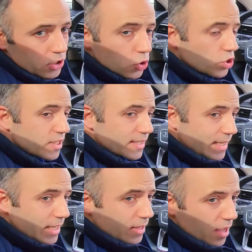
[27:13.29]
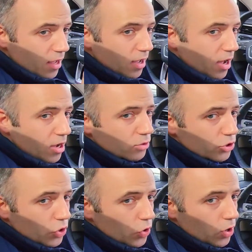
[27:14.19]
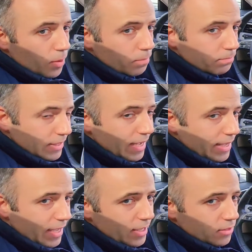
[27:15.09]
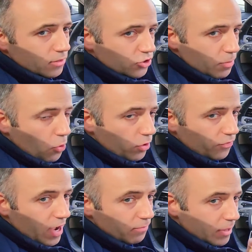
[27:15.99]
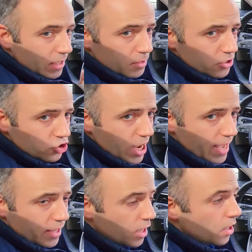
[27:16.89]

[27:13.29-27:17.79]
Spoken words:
You just need audio plug-in 3.5 millimeter jack